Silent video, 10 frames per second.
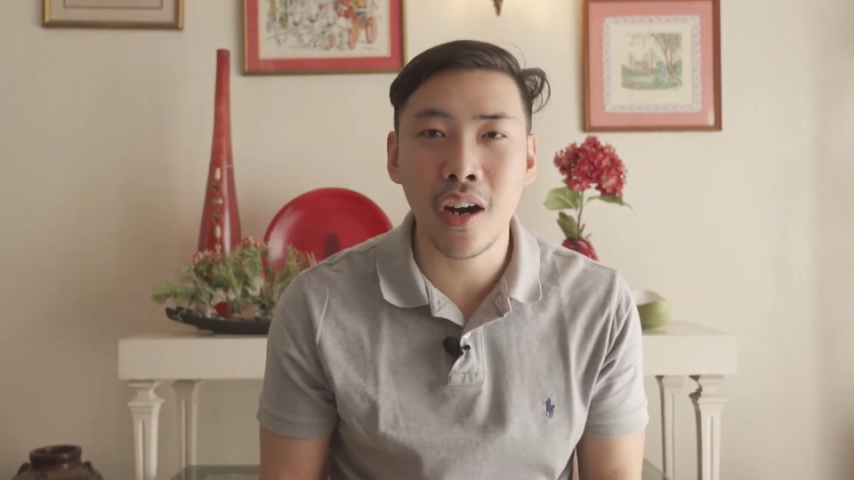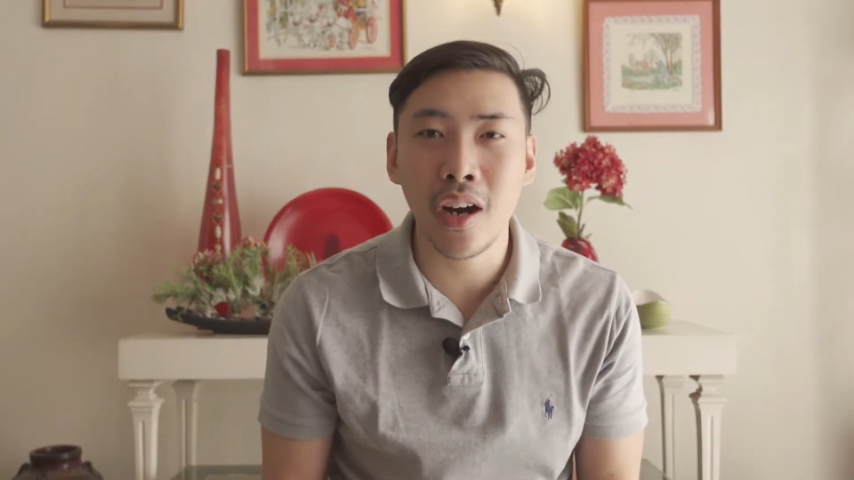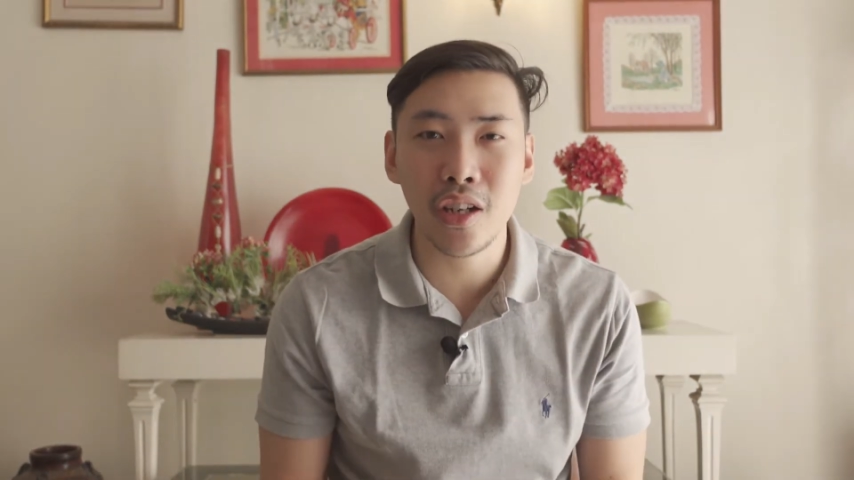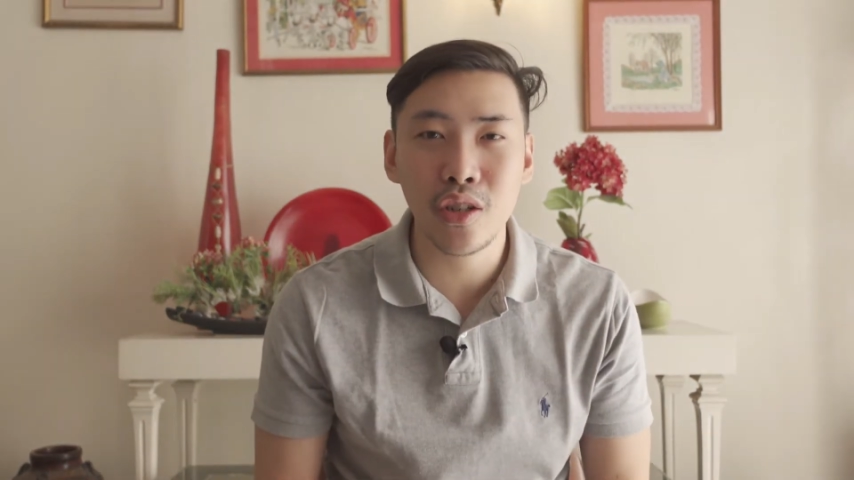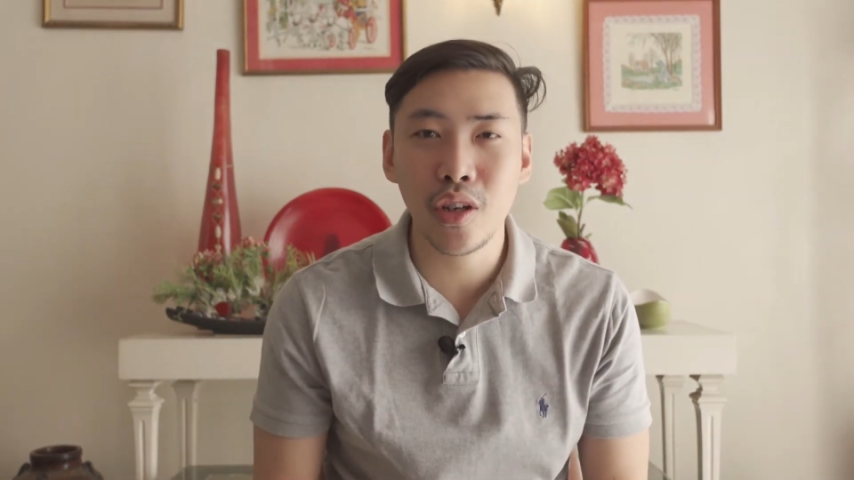
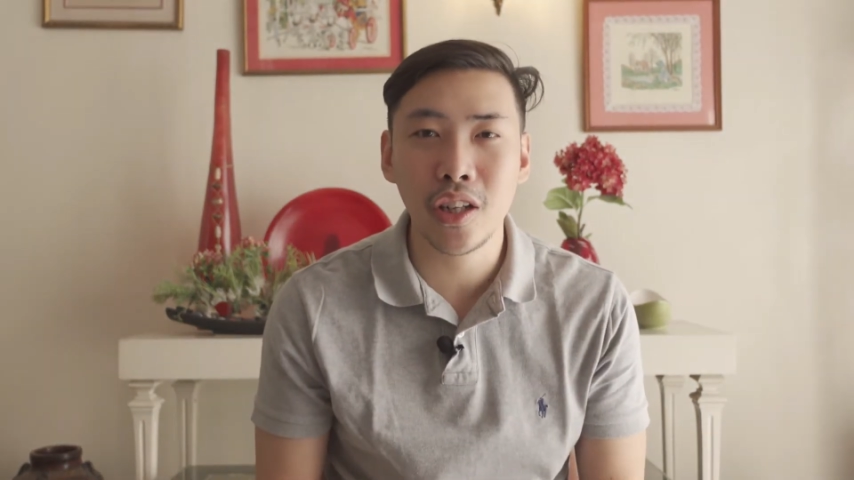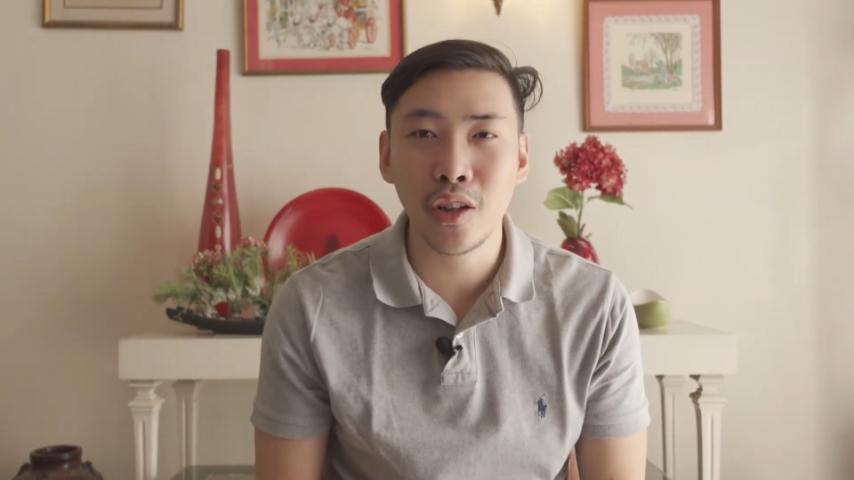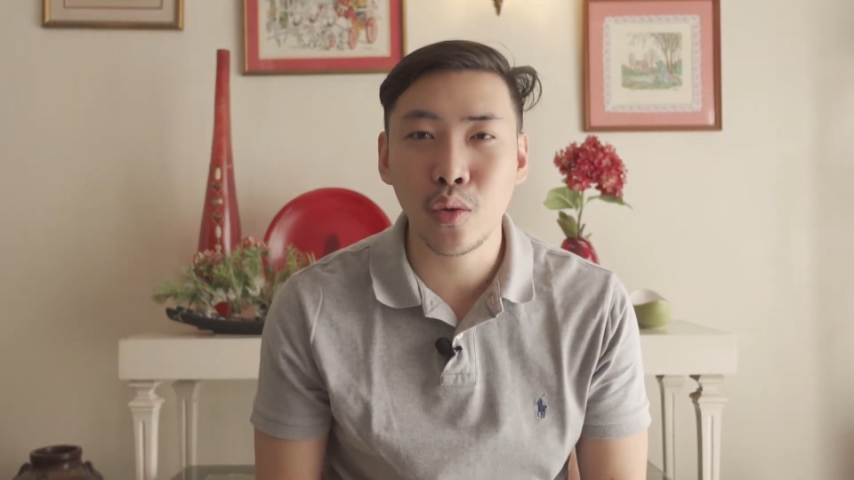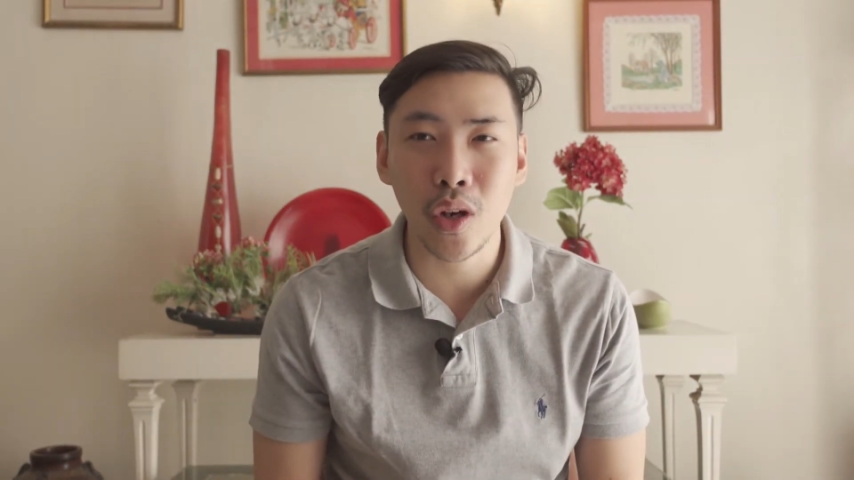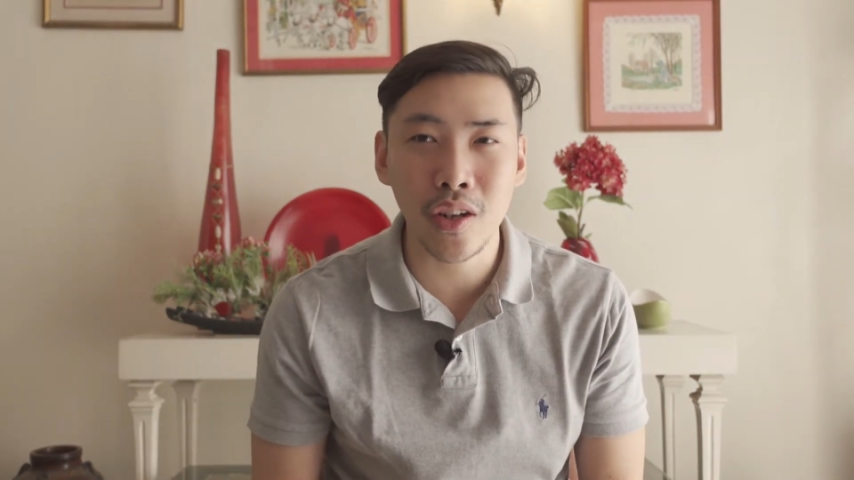
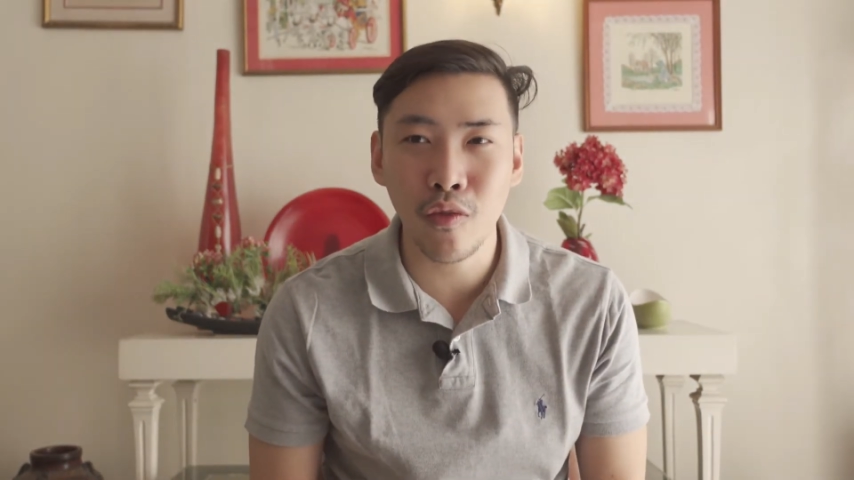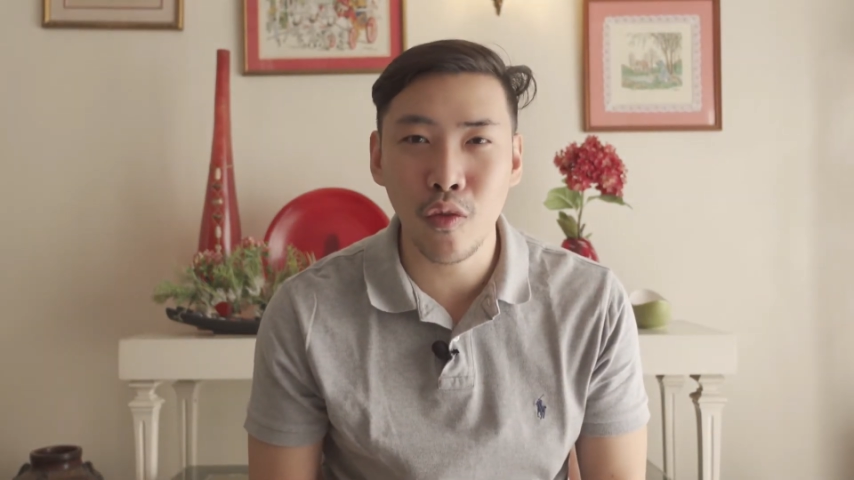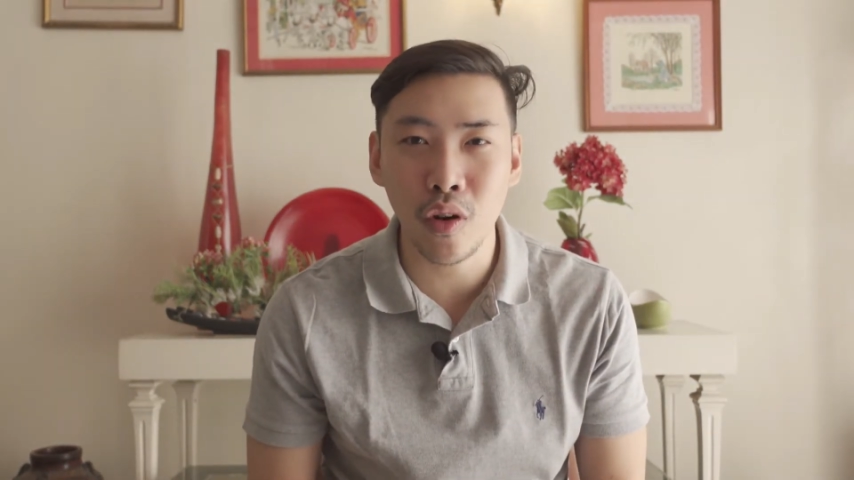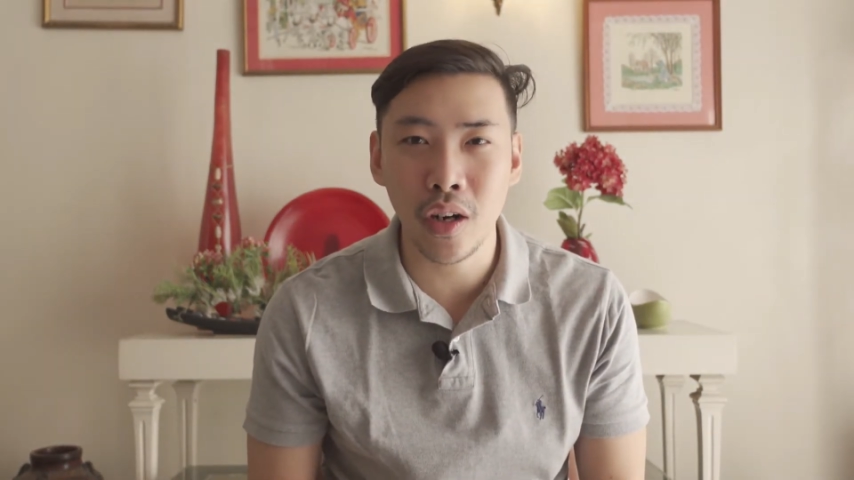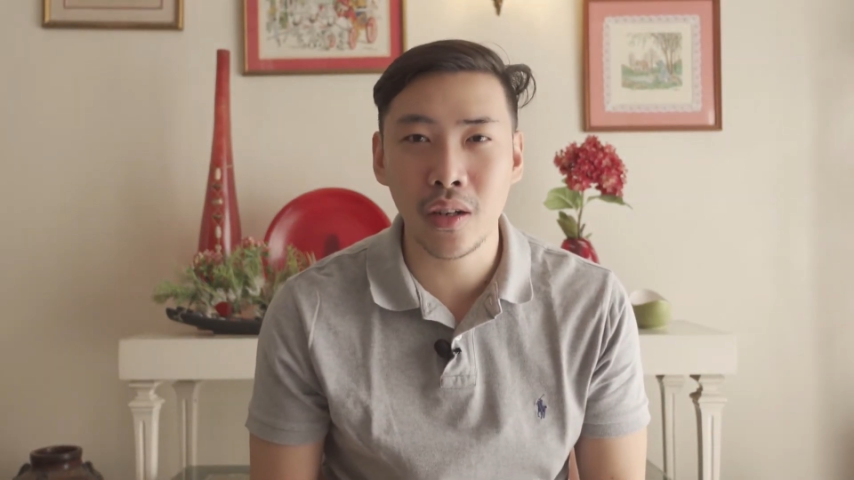
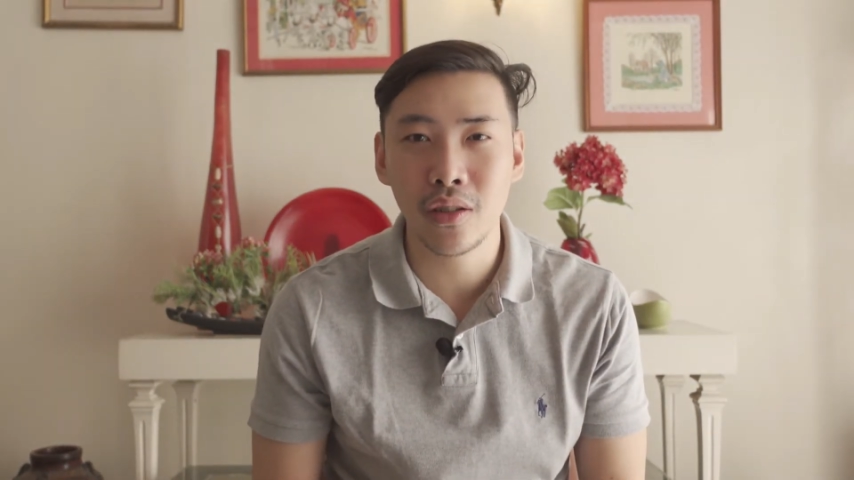124.